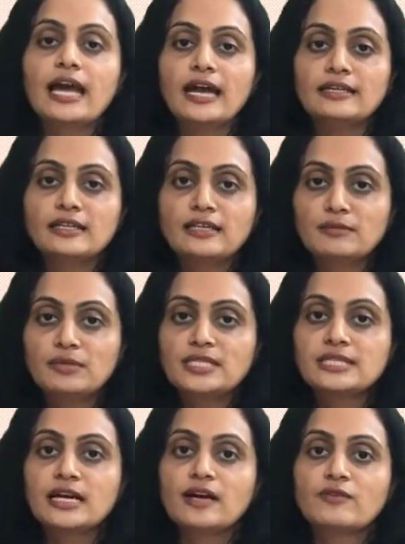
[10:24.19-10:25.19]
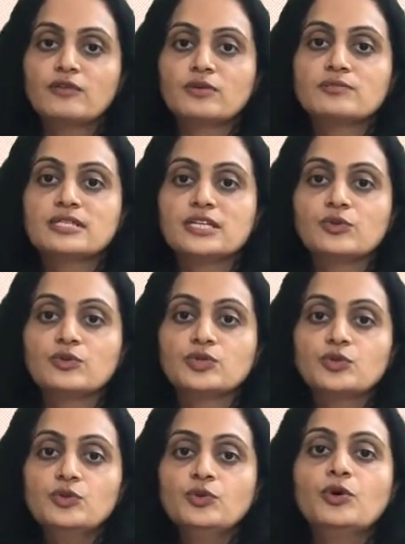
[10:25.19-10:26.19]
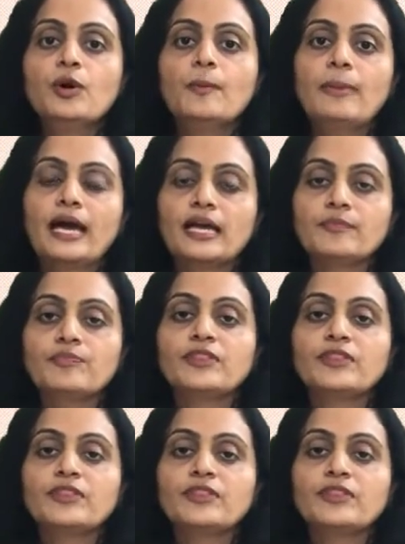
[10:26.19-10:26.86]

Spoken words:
and the limits are from 0 to pi.